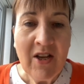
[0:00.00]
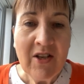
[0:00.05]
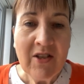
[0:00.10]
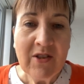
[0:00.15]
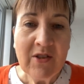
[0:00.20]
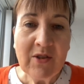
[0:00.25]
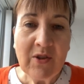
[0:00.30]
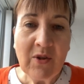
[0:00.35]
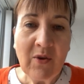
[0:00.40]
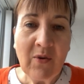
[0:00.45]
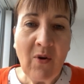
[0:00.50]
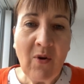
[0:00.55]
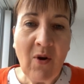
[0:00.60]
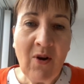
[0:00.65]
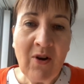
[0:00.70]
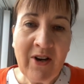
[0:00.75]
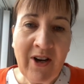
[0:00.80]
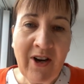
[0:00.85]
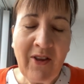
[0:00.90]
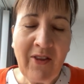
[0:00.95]
So
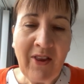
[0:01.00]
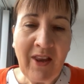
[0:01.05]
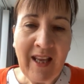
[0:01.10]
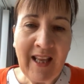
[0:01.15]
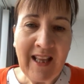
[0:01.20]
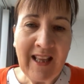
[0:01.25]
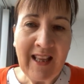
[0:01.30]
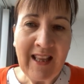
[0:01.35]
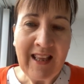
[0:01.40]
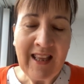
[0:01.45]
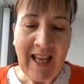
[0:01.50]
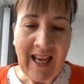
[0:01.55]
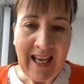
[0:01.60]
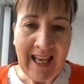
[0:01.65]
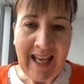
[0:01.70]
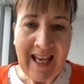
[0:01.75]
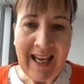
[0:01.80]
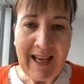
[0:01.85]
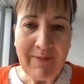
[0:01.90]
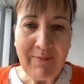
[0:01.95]
all or nothing
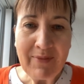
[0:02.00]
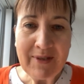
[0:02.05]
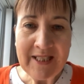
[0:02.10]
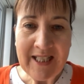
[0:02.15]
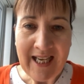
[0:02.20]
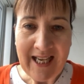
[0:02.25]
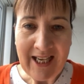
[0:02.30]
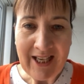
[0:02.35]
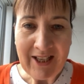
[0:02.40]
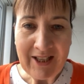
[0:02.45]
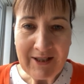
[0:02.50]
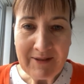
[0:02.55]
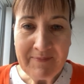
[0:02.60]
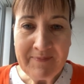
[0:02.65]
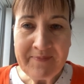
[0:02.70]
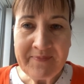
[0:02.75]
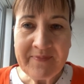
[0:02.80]
thinking in particular